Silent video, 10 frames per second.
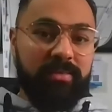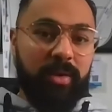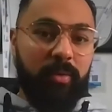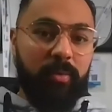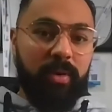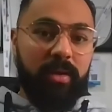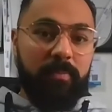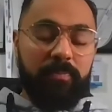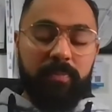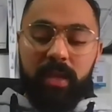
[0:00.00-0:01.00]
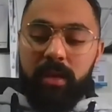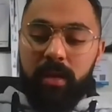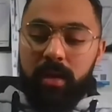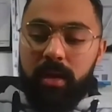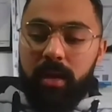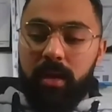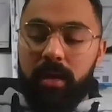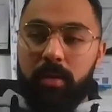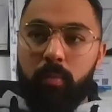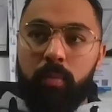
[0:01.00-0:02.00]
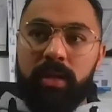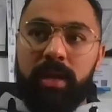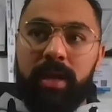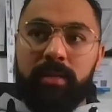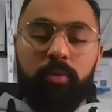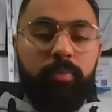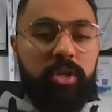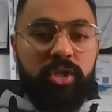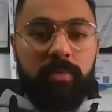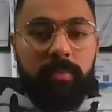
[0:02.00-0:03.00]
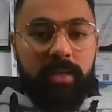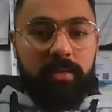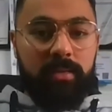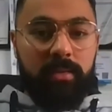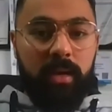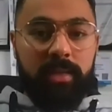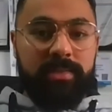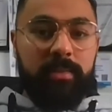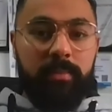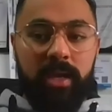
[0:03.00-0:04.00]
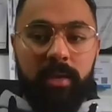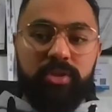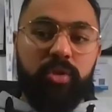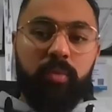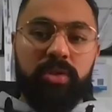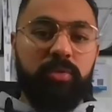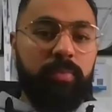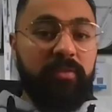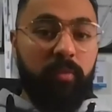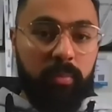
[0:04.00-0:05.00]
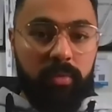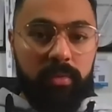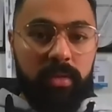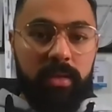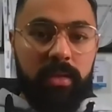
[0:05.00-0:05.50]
So when I had the operation in May, my ambition was to play football.